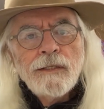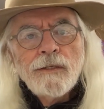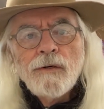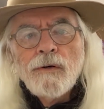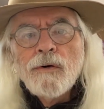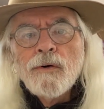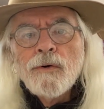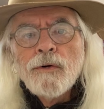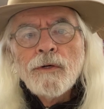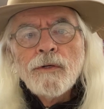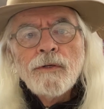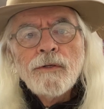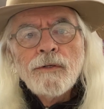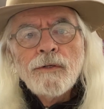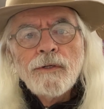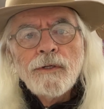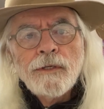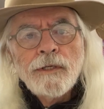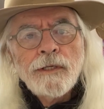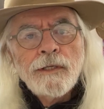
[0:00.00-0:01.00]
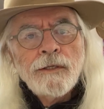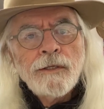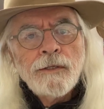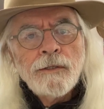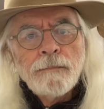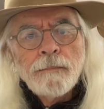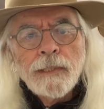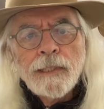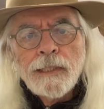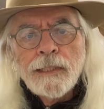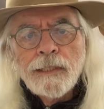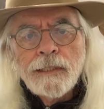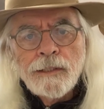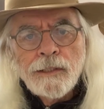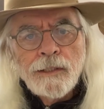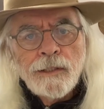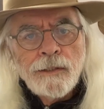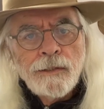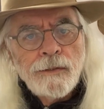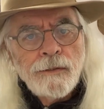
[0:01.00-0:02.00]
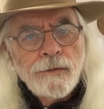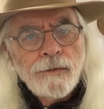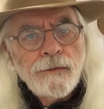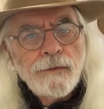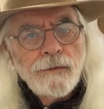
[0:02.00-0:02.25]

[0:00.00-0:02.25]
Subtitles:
order, year by year.